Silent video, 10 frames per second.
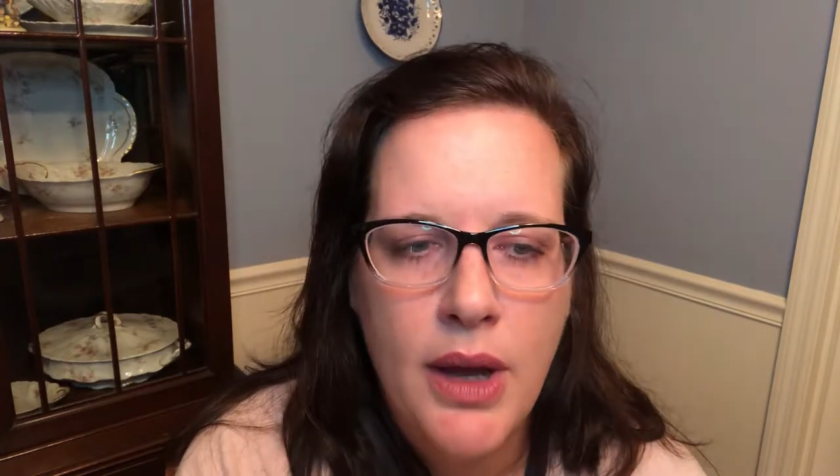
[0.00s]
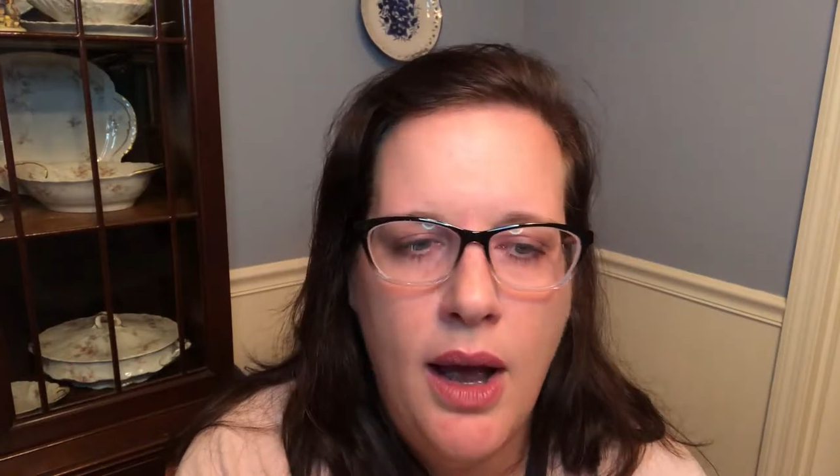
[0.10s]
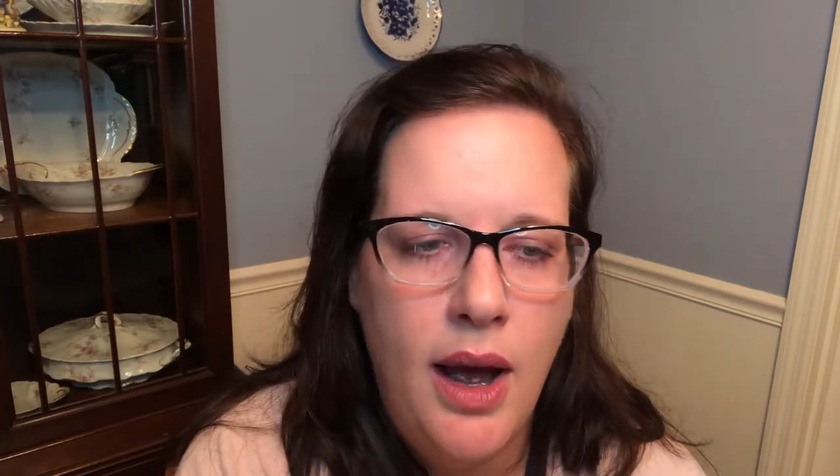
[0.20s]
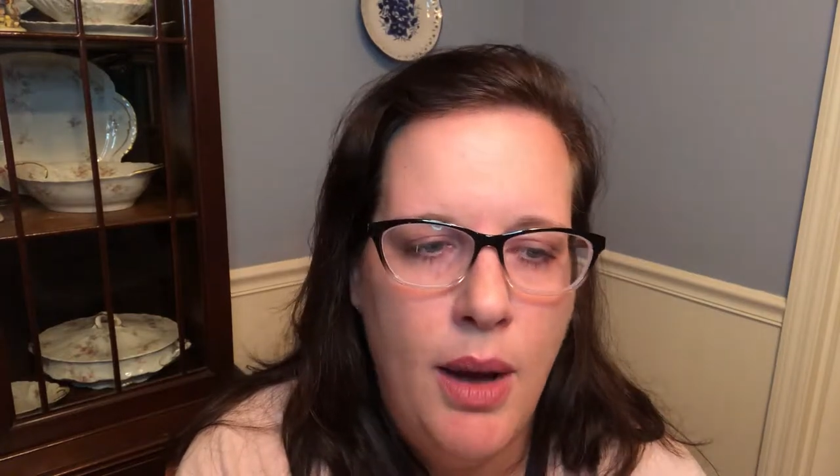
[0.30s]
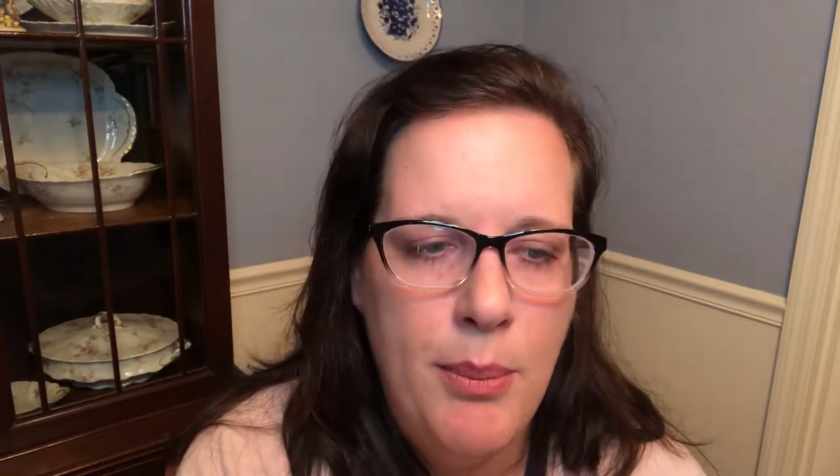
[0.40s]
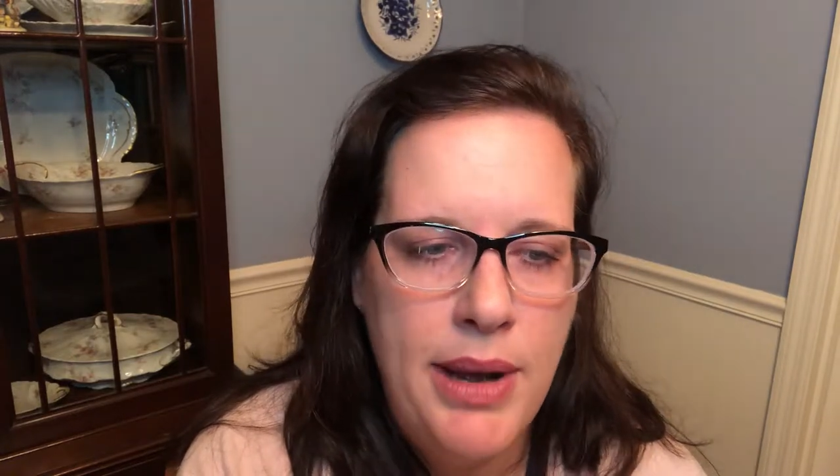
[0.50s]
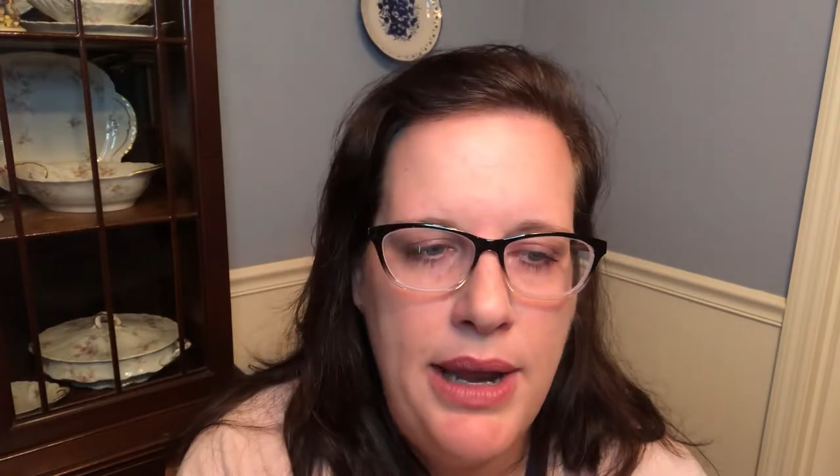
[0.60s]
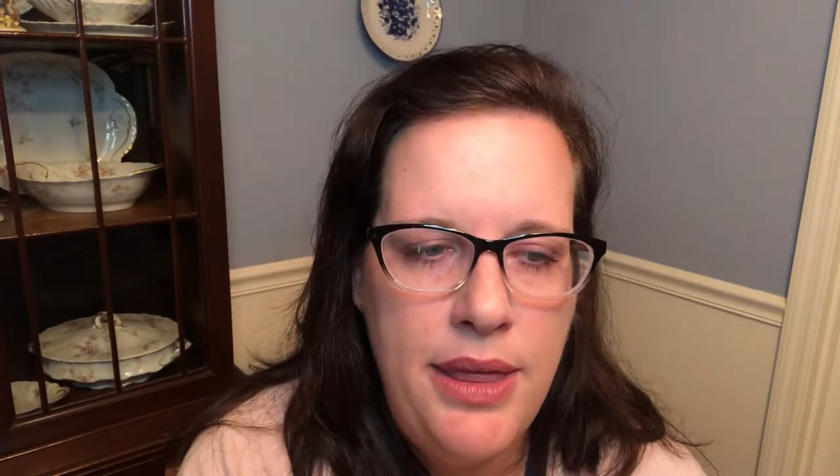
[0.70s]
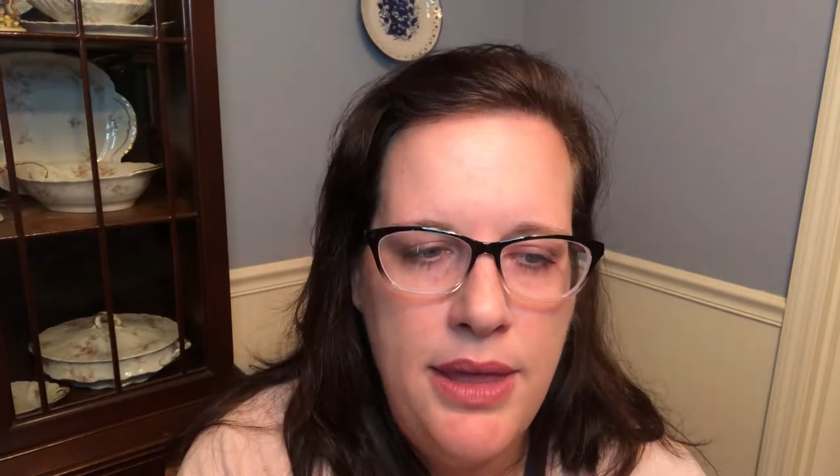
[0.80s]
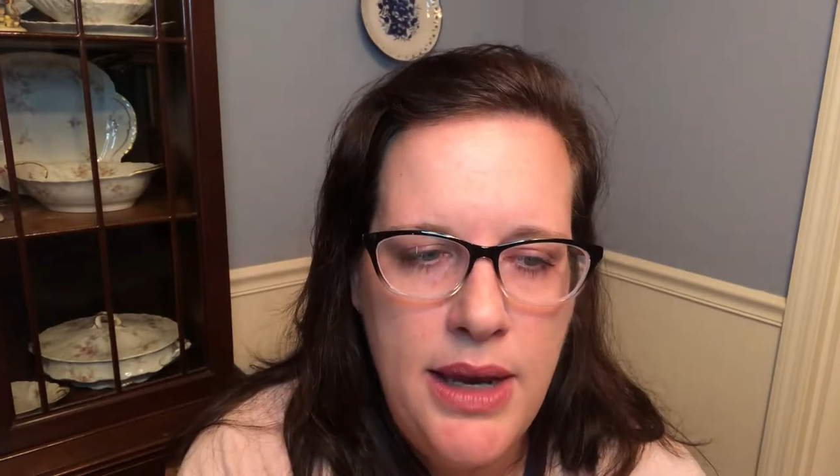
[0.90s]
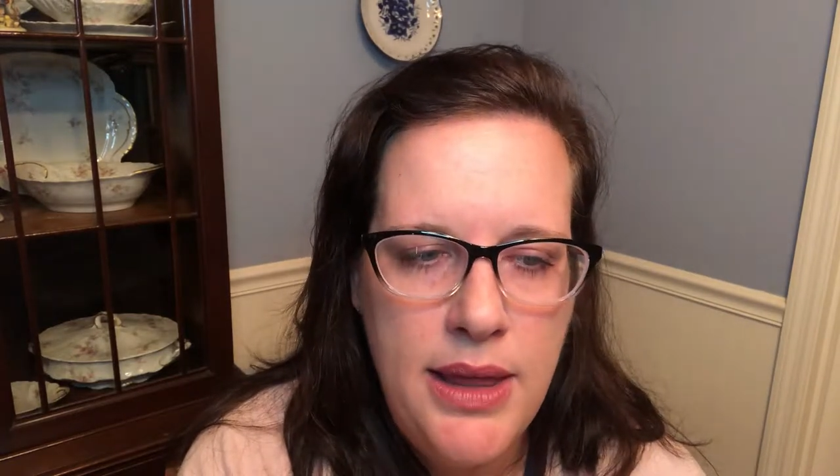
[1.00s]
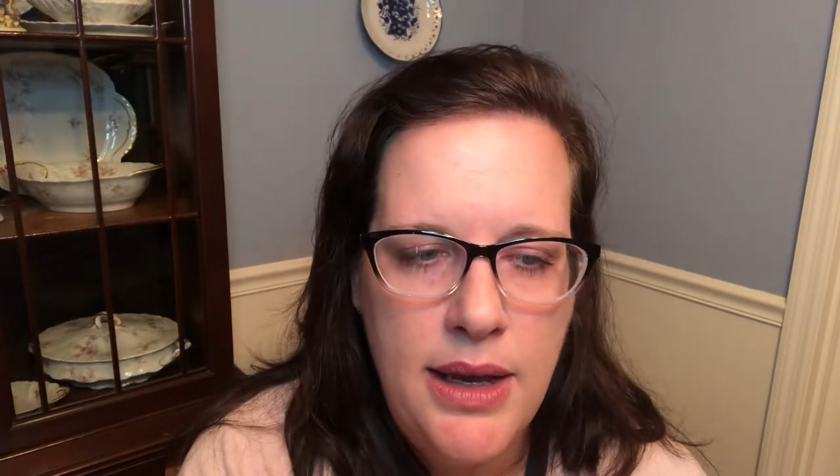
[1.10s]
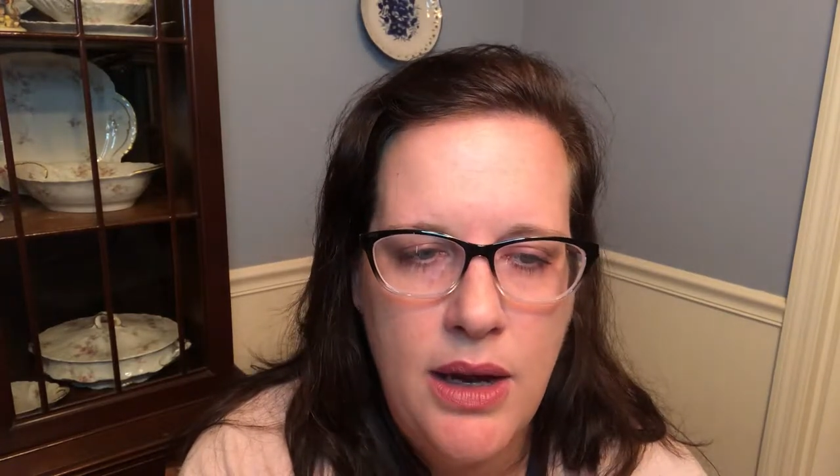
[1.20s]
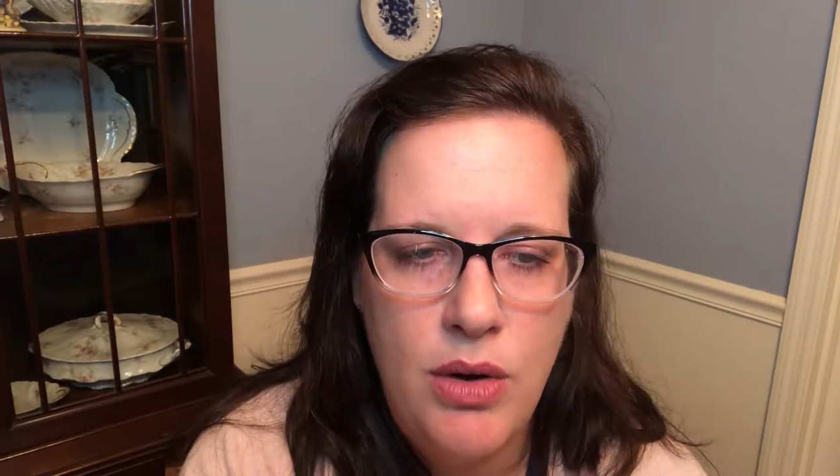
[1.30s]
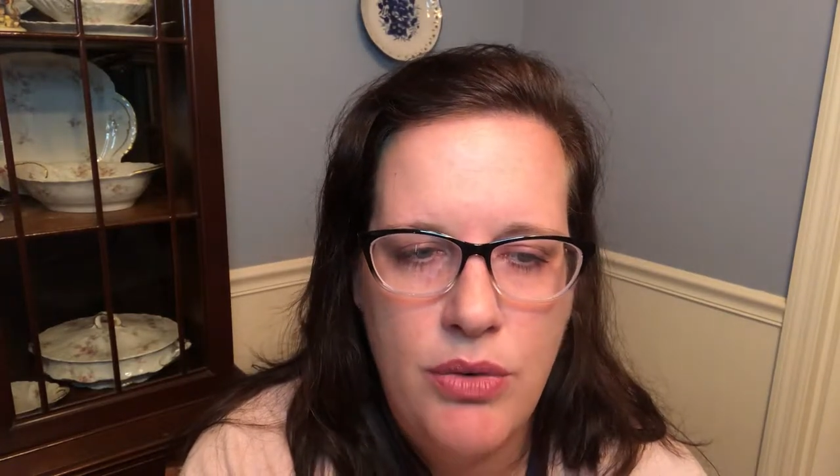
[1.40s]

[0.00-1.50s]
Uh, but I think that